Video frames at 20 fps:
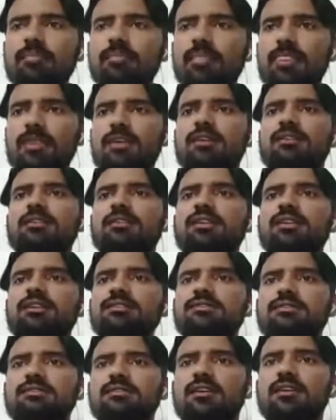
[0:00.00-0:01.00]
let's
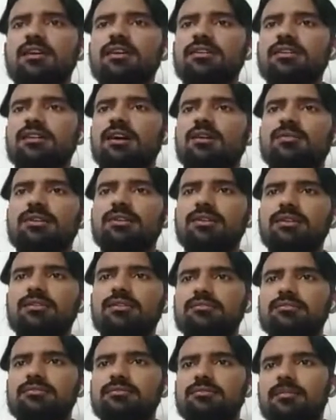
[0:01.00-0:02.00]
start our
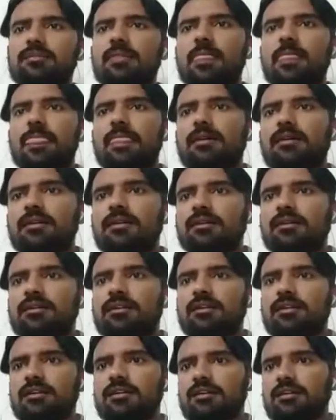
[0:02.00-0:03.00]

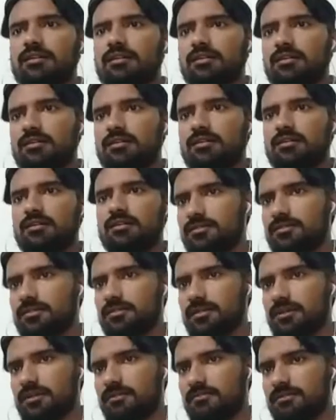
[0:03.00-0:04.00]
uh,
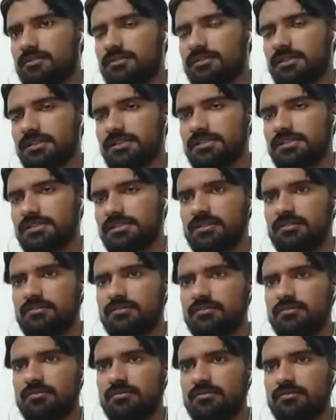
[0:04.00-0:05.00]

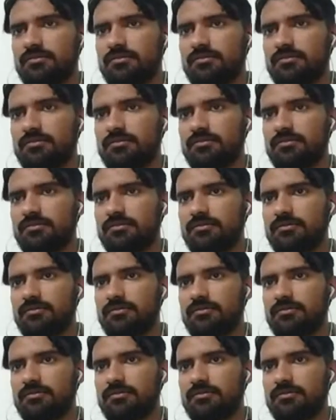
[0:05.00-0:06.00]
conversation from
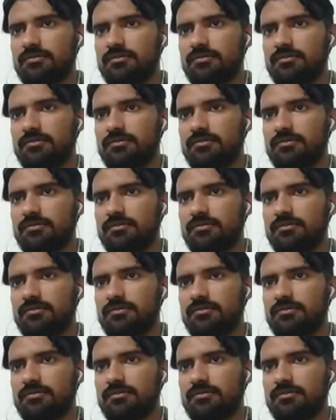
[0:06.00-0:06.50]
where we left.